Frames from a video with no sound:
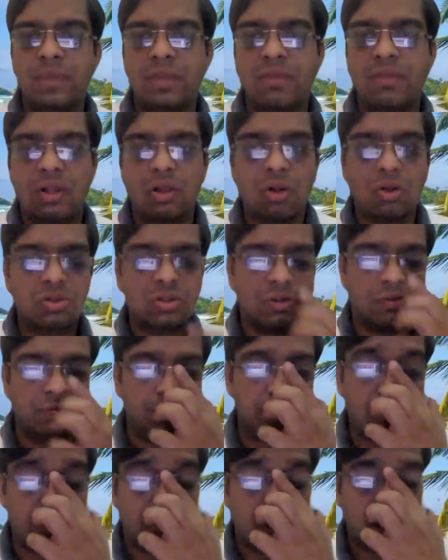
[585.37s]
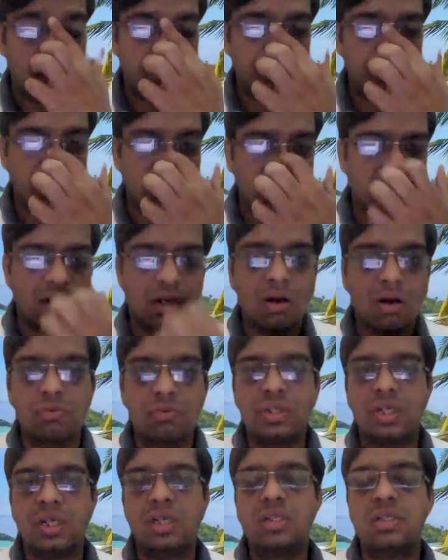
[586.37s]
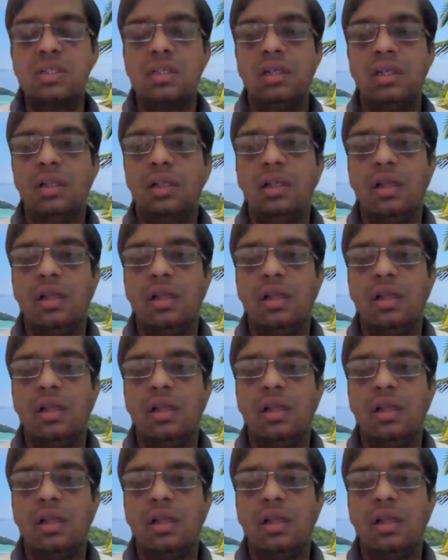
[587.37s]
with loss of memory, drowsiness,